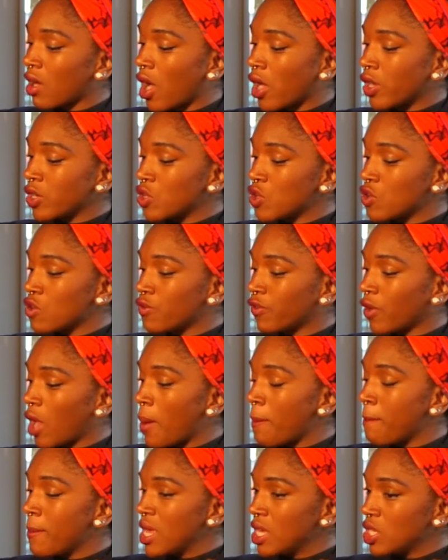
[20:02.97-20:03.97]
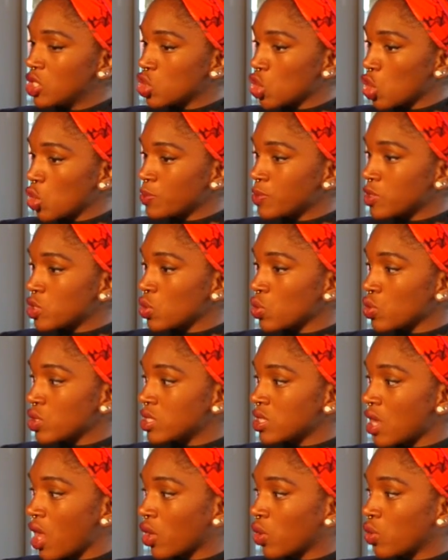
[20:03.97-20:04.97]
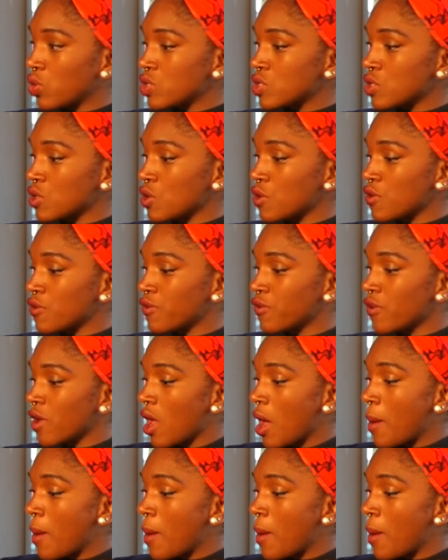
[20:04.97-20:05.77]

kind of like meetups or circles of